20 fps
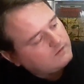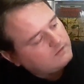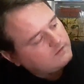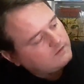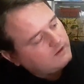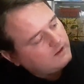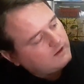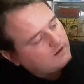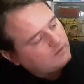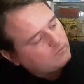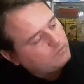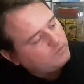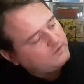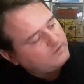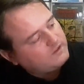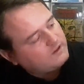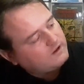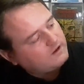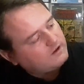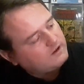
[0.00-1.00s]
Yeah, with
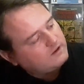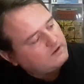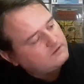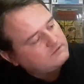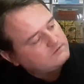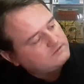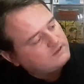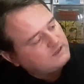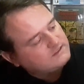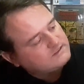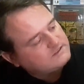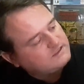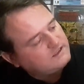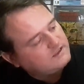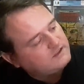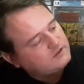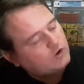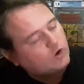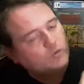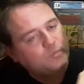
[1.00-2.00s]

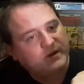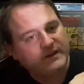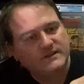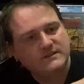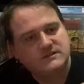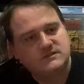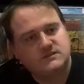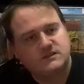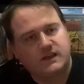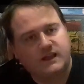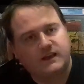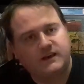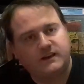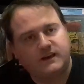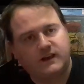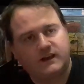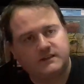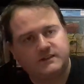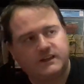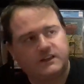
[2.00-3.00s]
Garcia Lopez
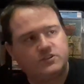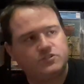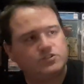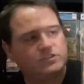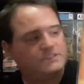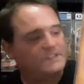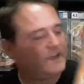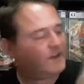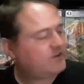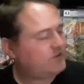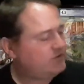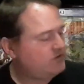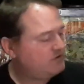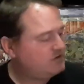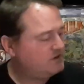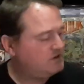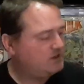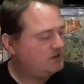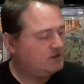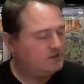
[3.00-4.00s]
and Dick Giordano
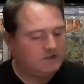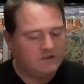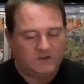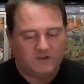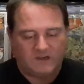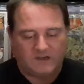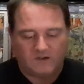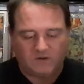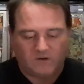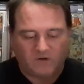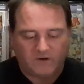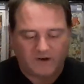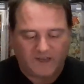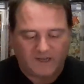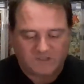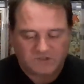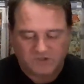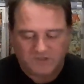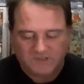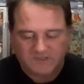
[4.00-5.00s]
on
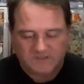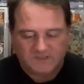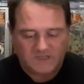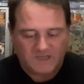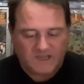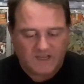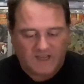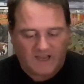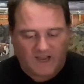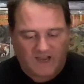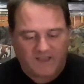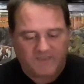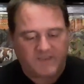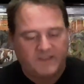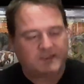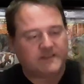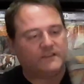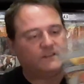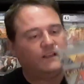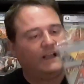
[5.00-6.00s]
art duties. And
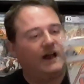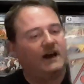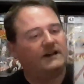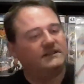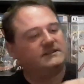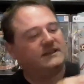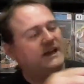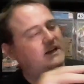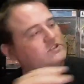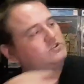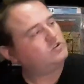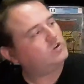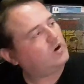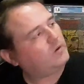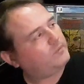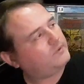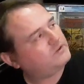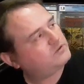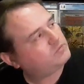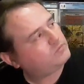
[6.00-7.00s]
then the last Action
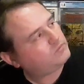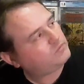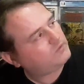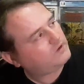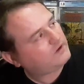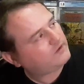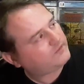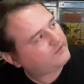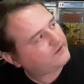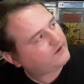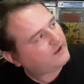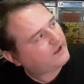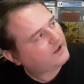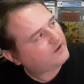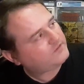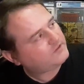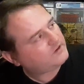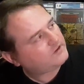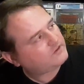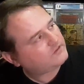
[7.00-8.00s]
Comics that I
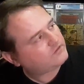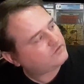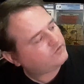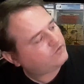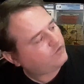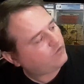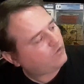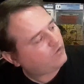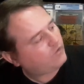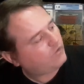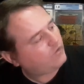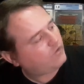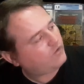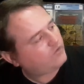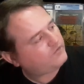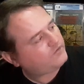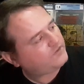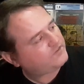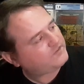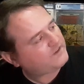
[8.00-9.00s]
have is
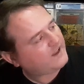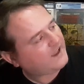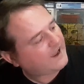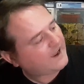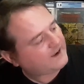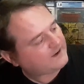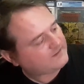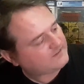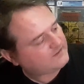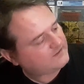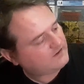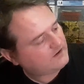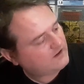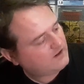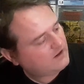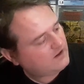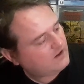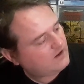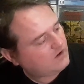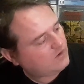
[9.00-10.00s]
458
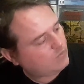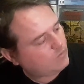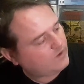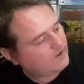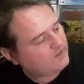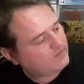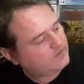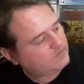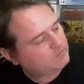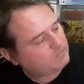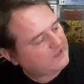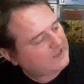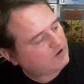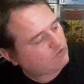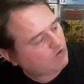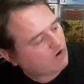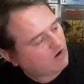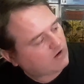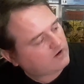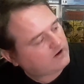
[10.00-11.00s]
with
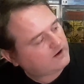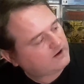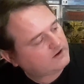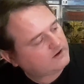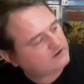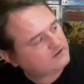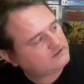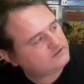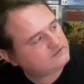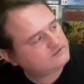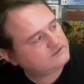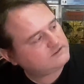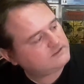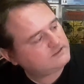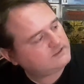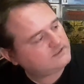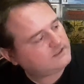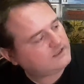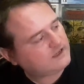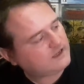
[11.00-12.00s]
BlackRock.
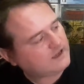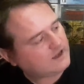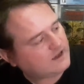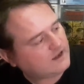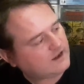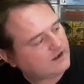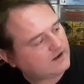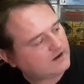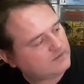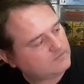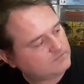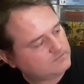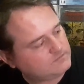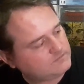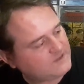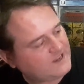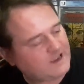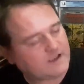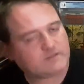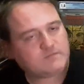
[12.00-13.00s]

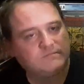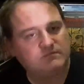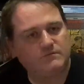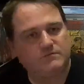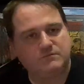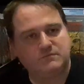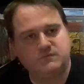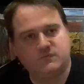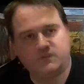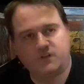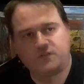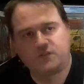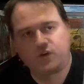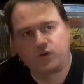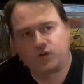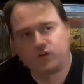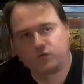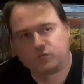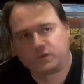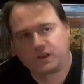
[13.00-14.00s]
Yeah, never
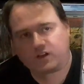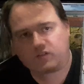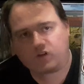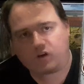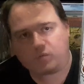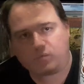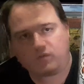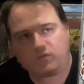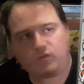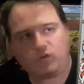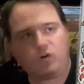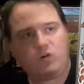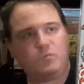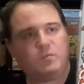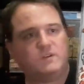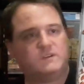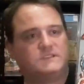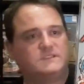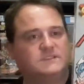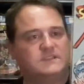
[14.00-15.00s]
heard of BlackRock before,
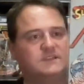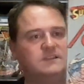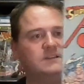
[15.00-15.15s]
but